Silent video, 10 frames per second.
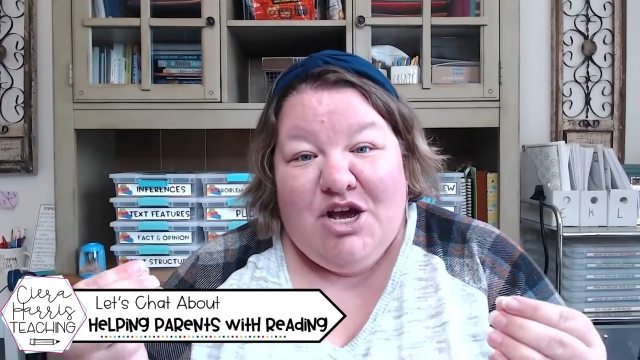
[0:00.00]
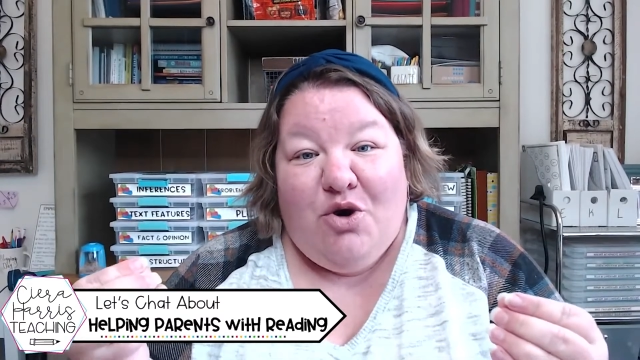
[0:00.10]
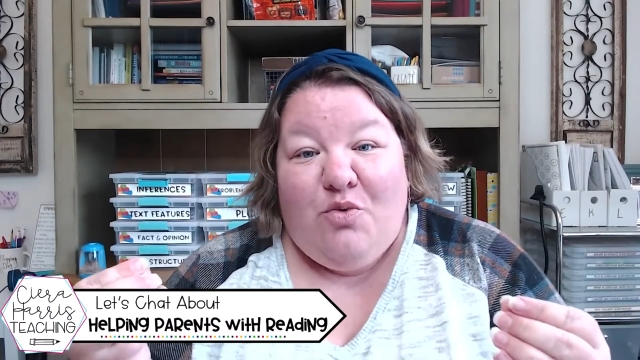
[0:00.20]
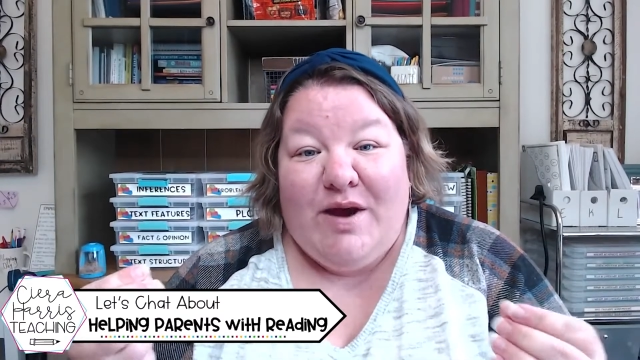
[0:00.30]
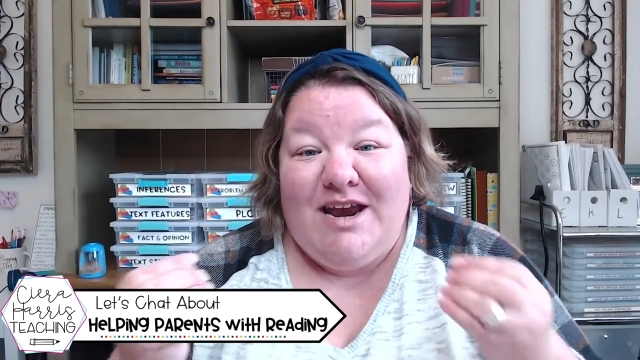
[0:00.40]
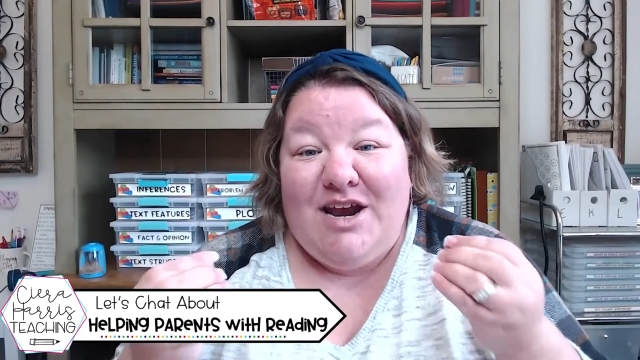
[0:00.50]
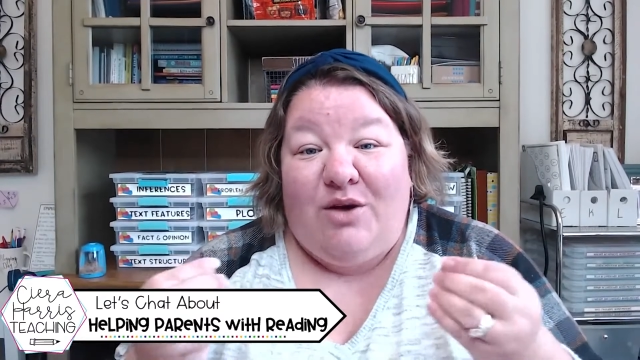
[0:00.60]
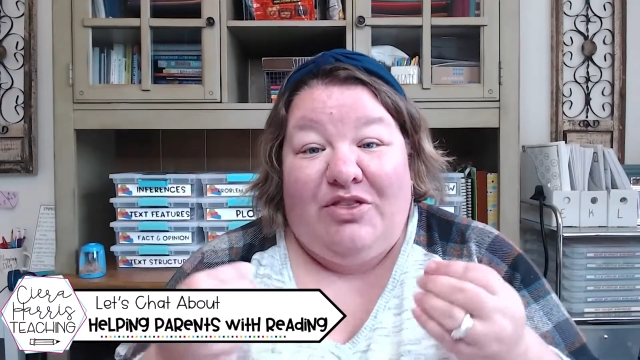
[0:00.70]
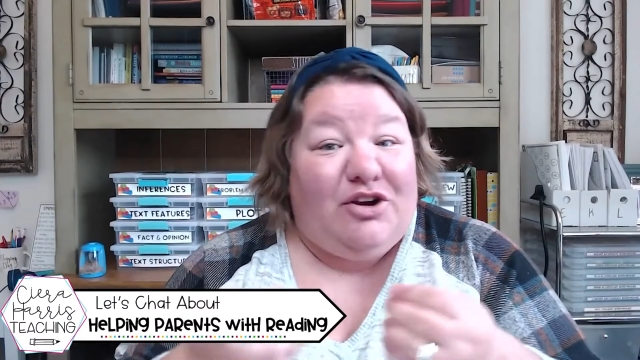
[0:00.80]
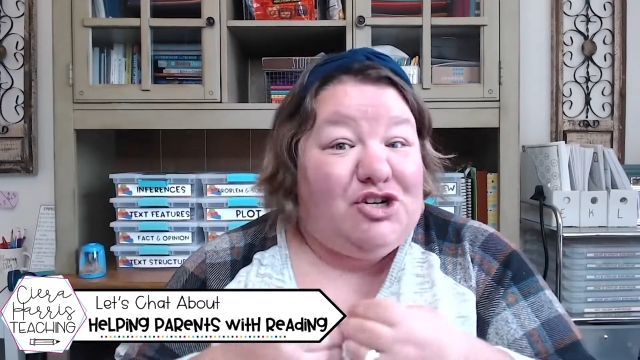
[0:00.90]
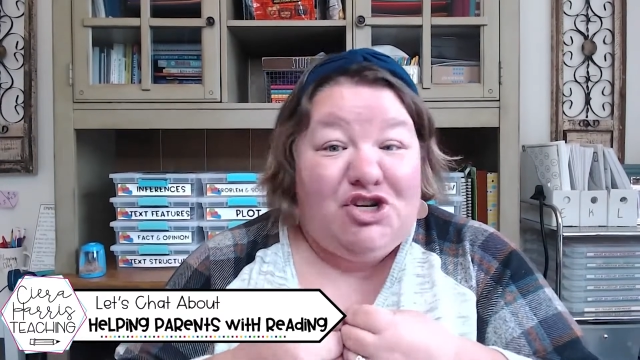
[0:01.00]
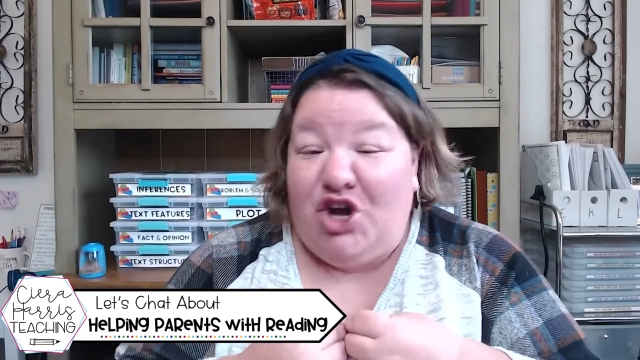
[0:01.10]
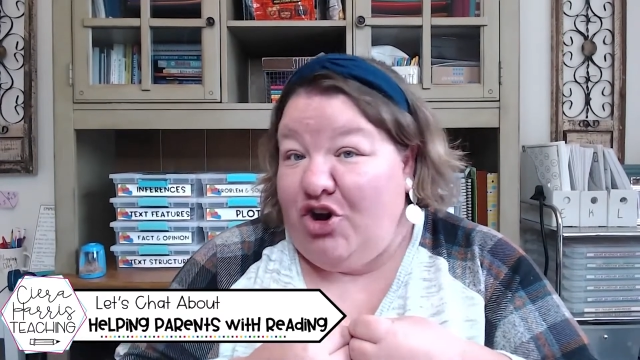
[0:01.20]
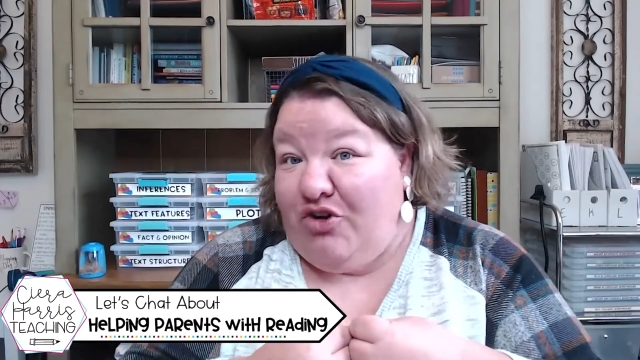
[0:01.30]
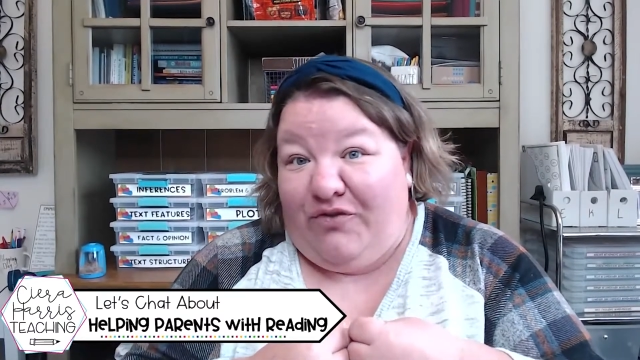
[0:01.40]
We know that there's
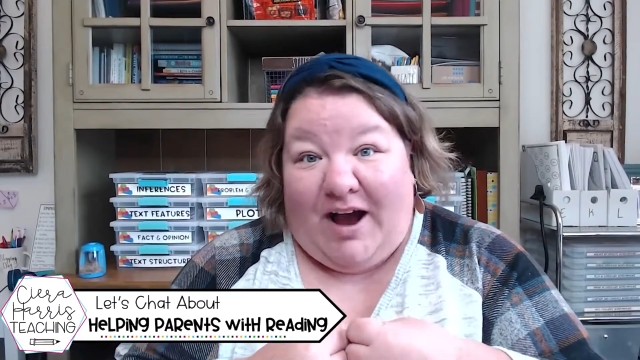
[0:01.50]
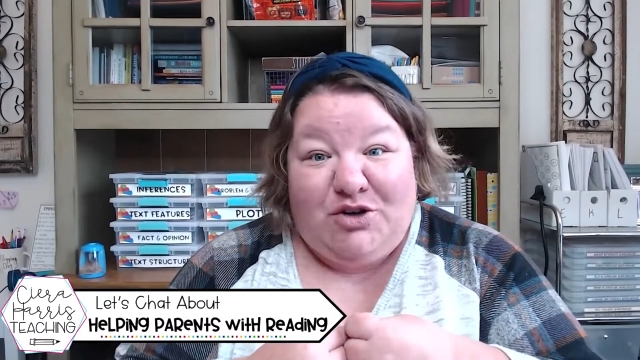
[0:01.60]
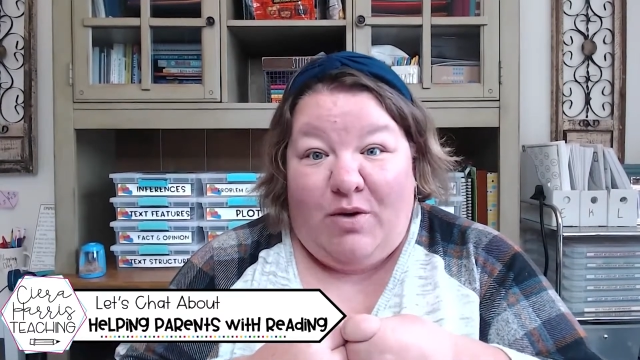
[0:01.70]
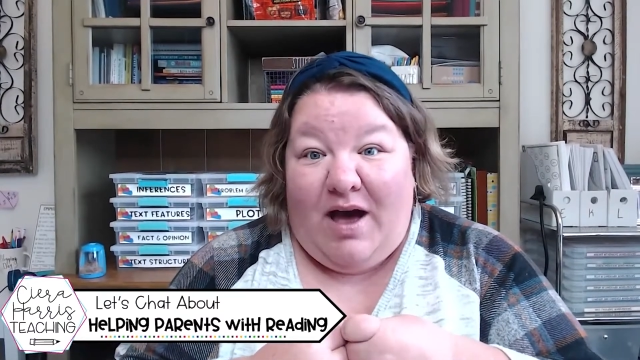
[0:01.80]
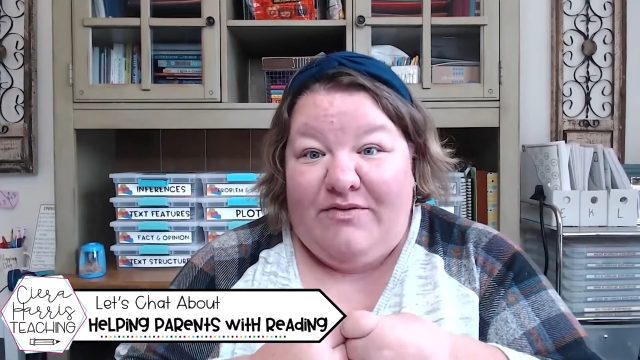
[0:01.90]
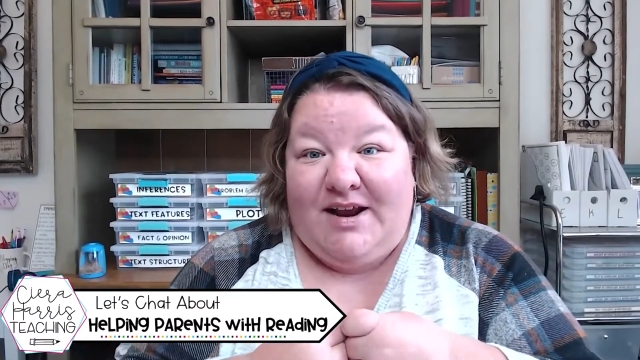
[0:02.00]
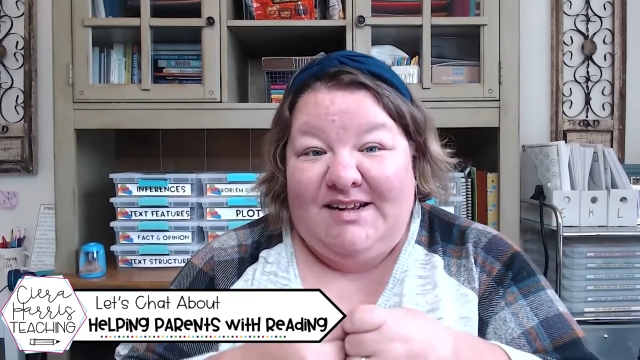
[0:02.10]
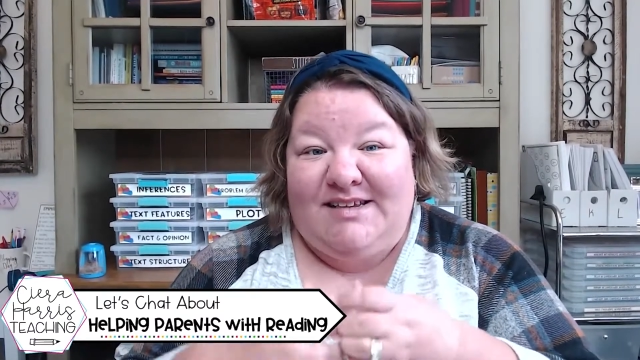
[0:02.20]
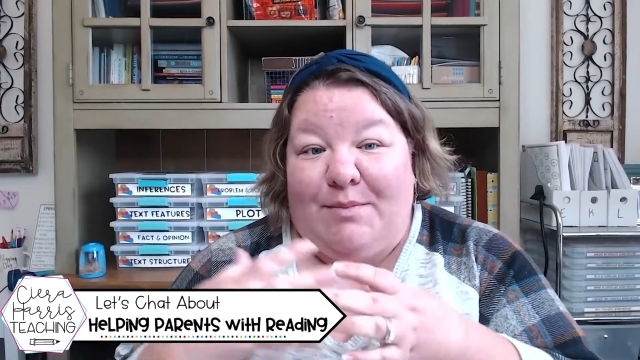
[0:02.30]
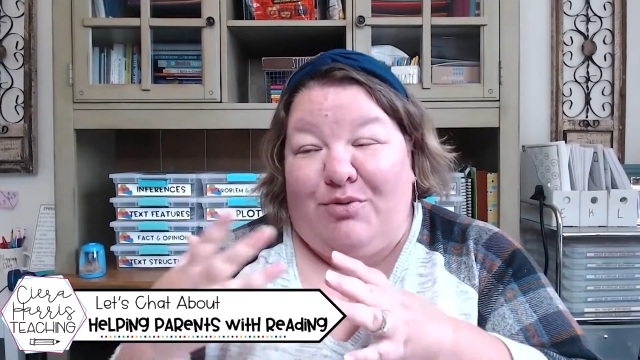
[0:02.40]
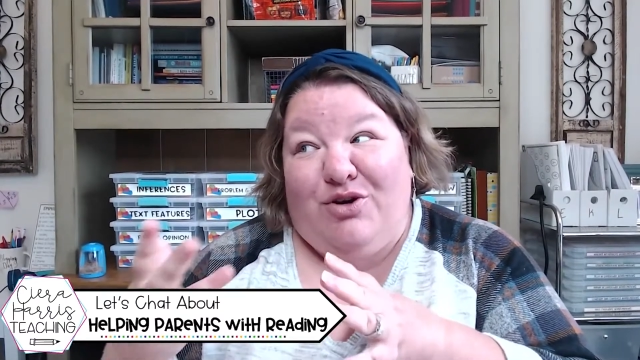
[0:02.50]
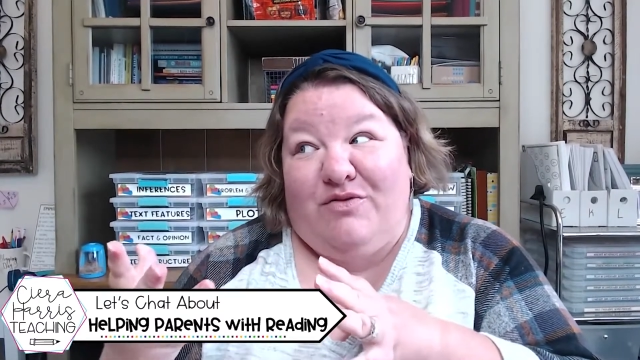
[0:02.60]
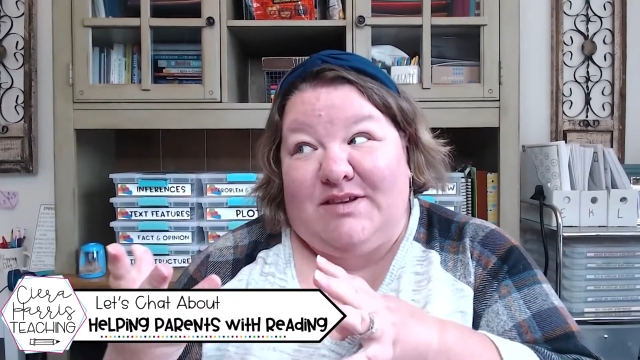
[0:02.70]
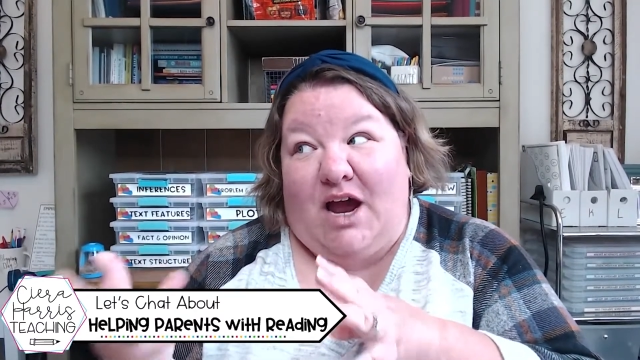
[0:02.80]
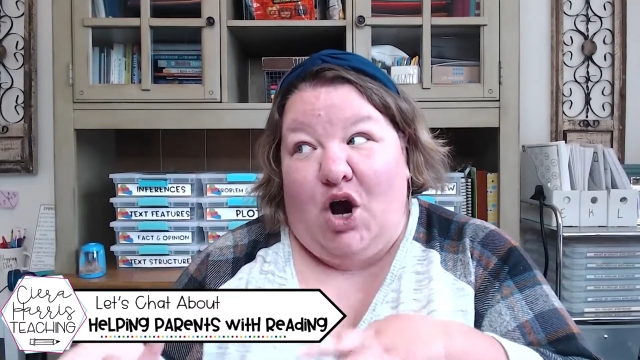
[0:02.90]
no factual evidence that
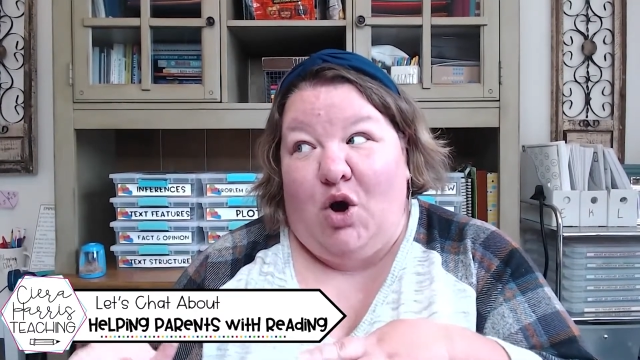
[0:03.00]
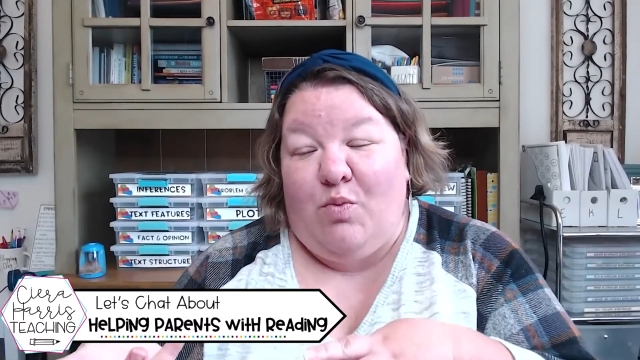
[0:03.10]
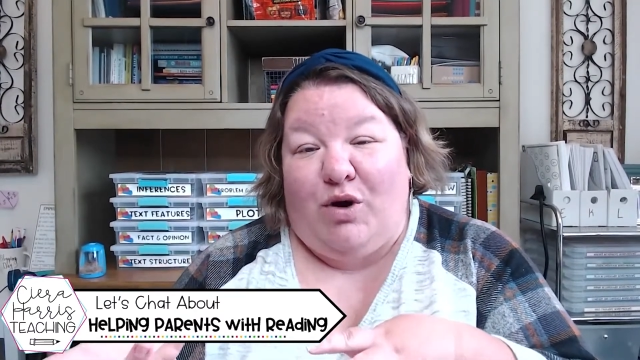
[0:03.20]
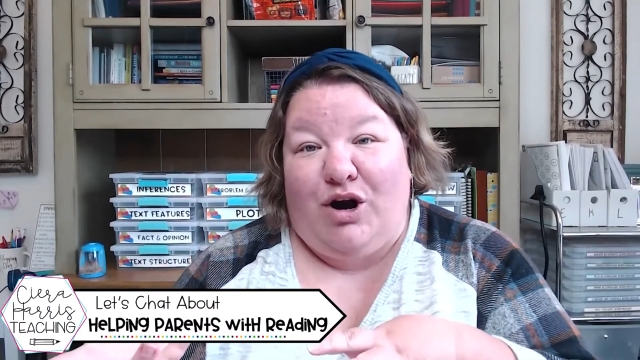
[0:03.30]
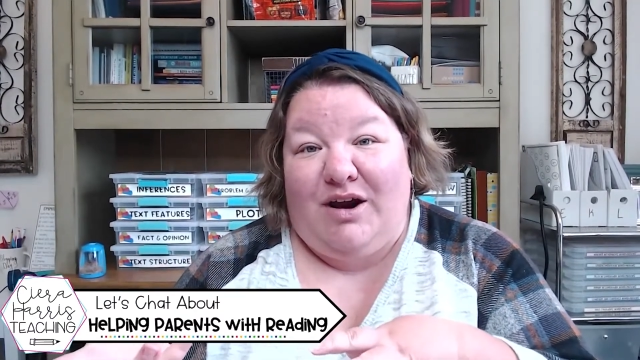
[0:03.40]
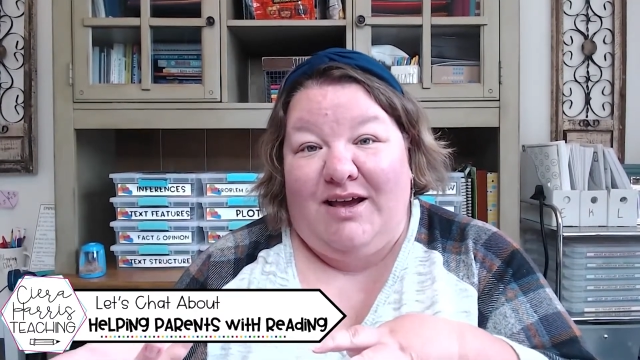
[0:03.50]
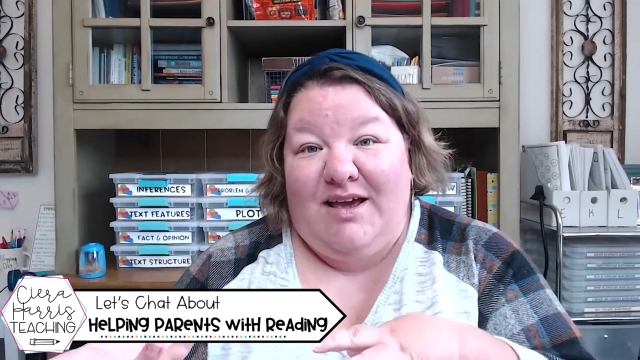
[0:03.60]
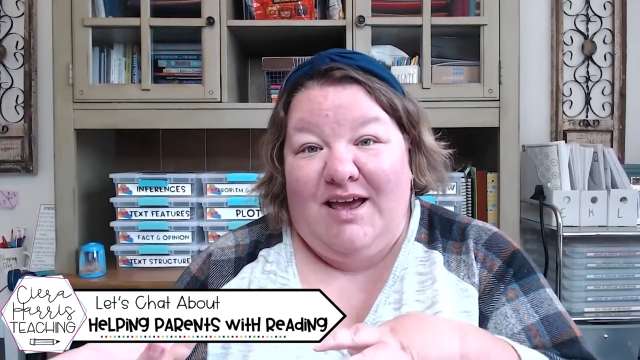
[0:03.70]
proves that homework